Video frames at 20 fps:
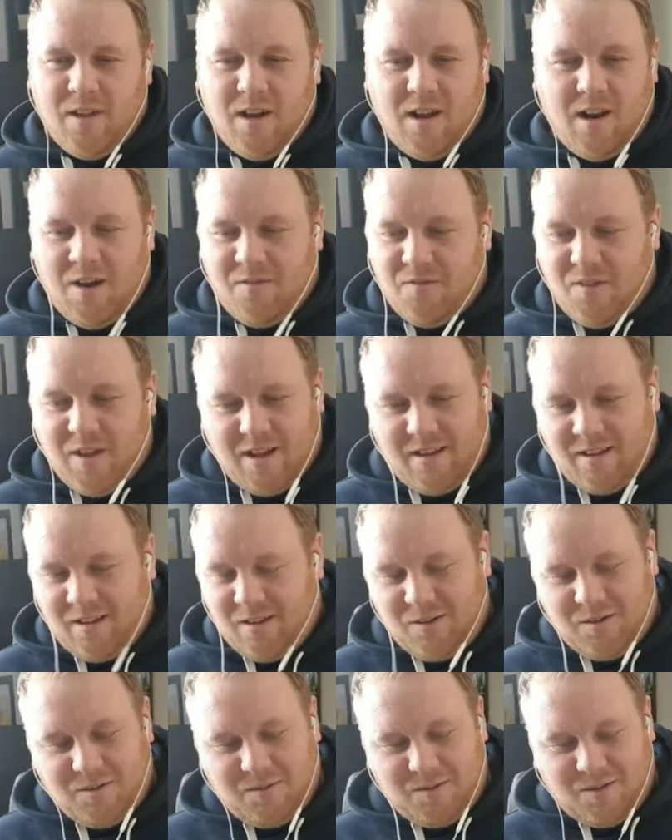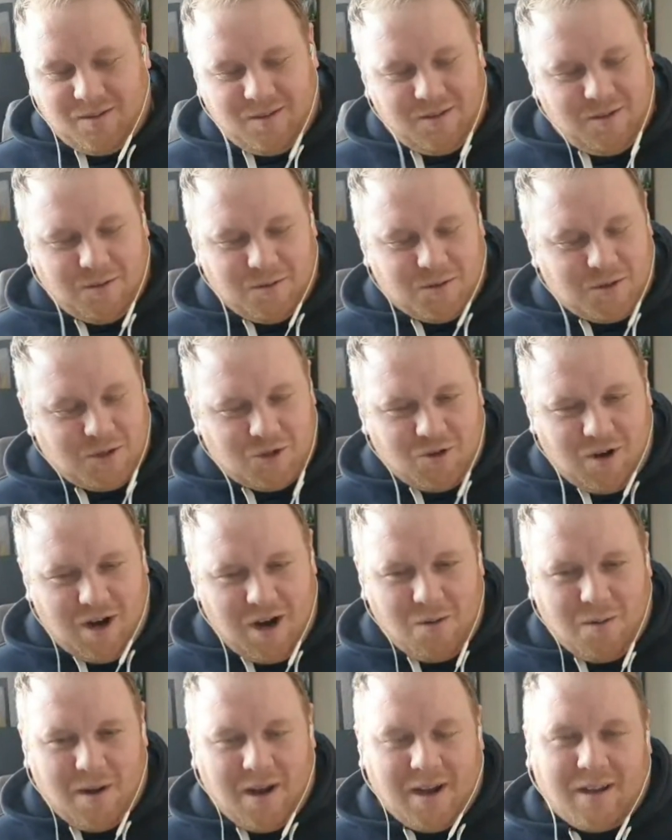I love that you're straight
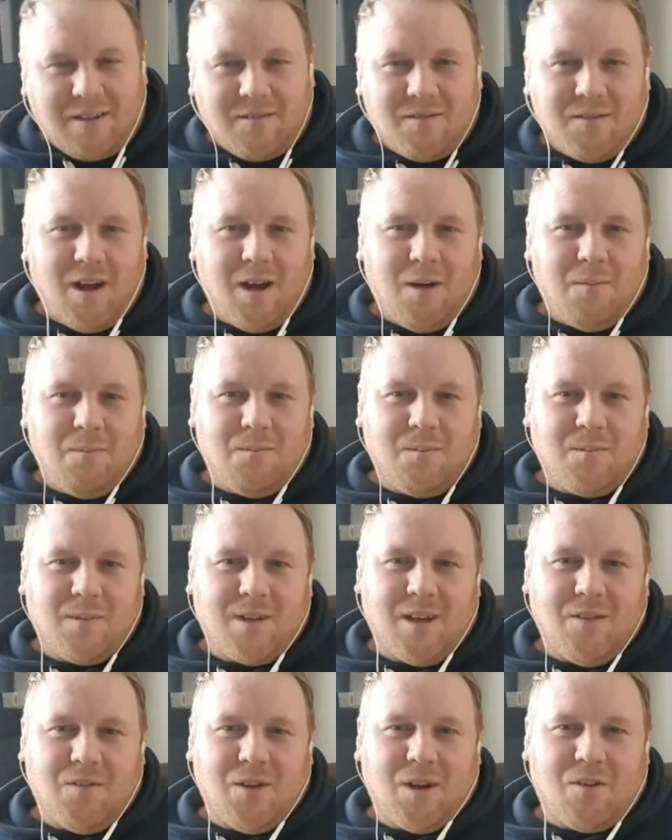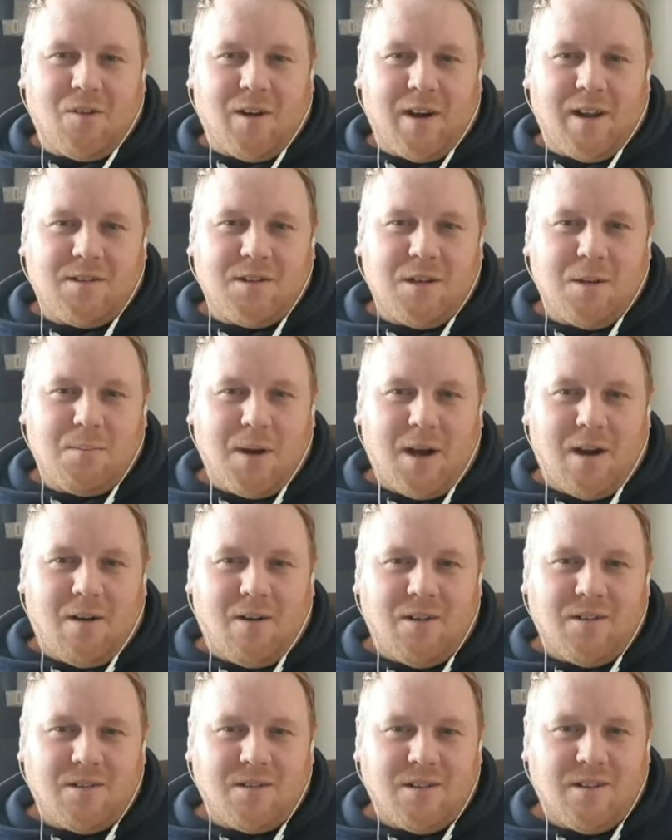away giving credit to your
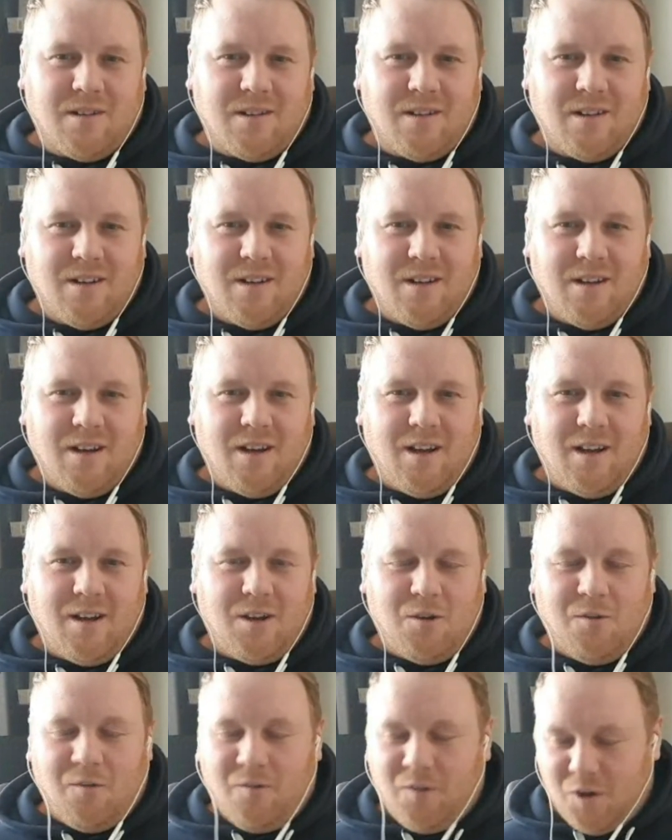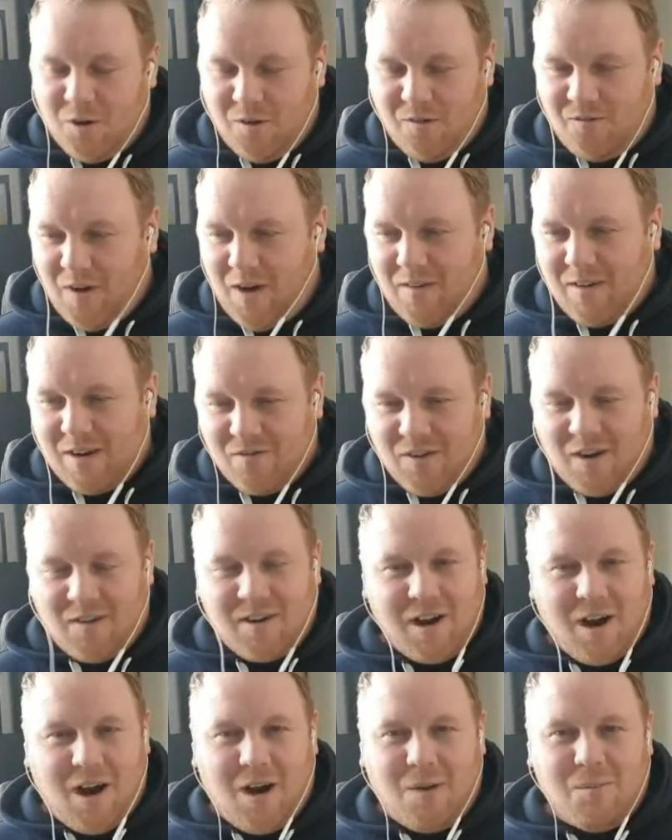parents, and you're a very,
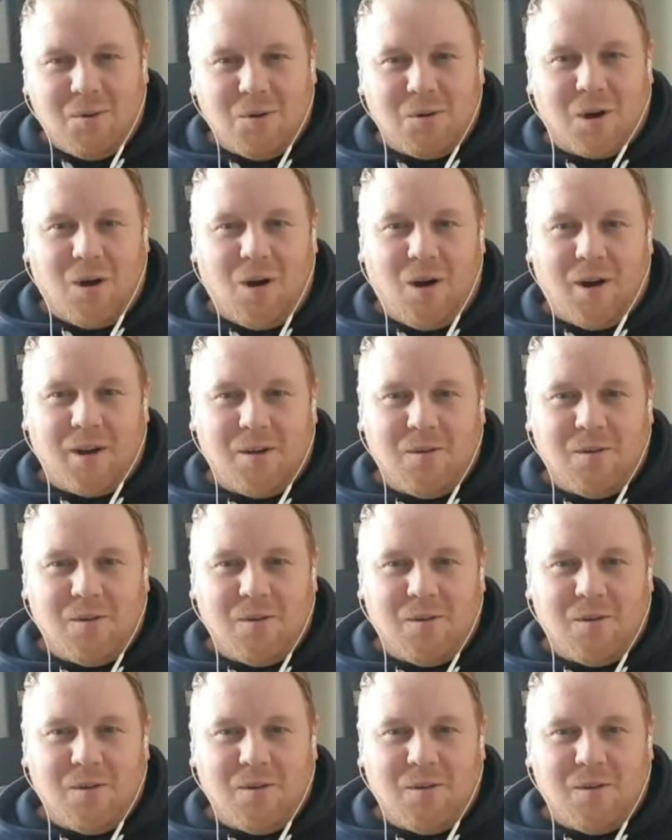very humble guy.